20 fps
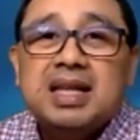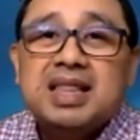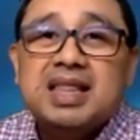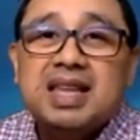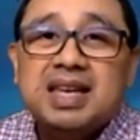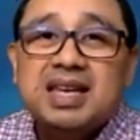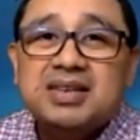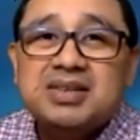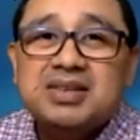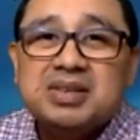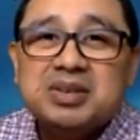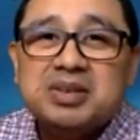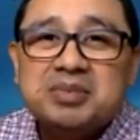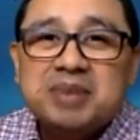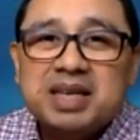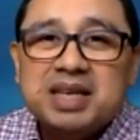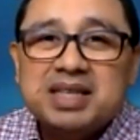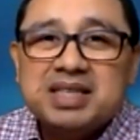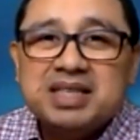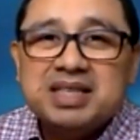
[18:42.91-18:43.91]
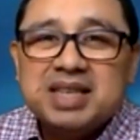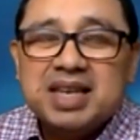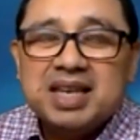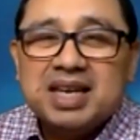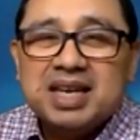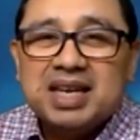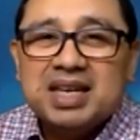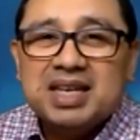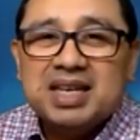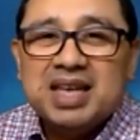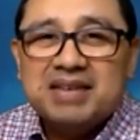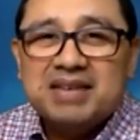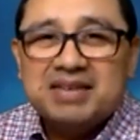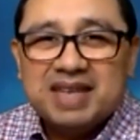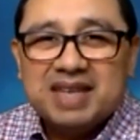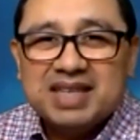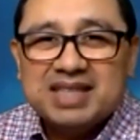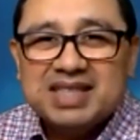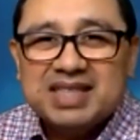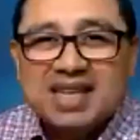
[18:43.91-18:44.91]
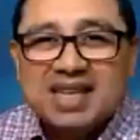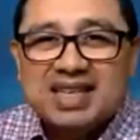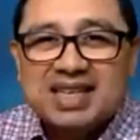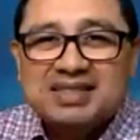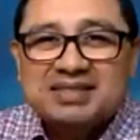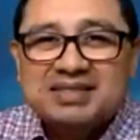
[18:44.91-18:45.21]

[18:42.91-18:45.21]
Thank you so much, and have a nice day.